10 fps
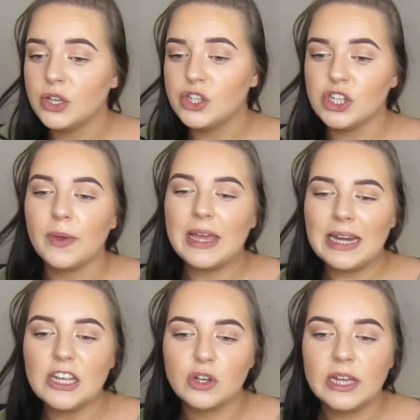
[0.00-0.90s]
So it
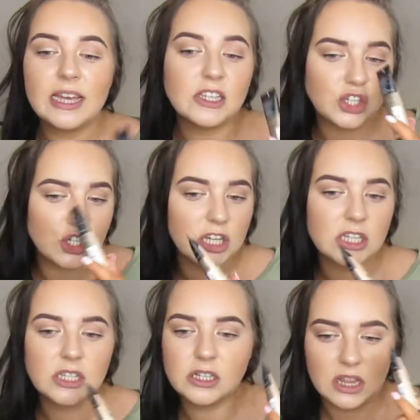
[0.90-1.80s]
literally is
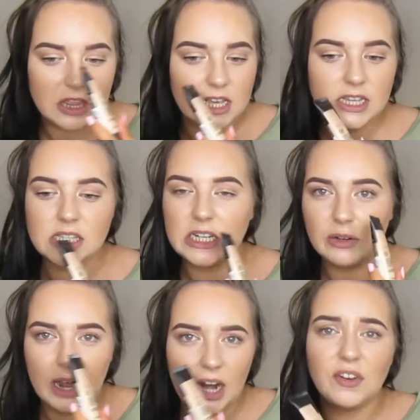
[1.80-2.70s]
just this
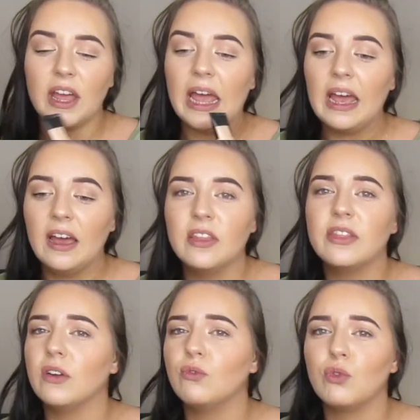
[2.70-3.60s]
little area here that
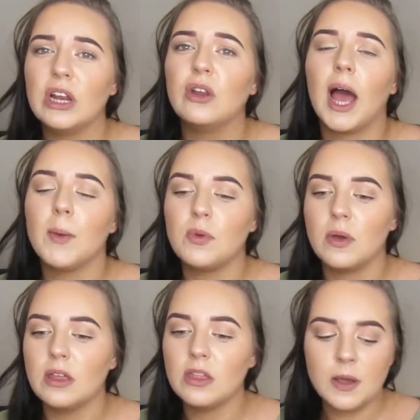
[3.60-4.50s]
I'm really not happy
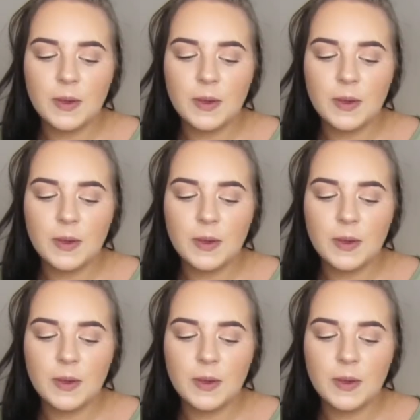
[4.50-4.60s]
with.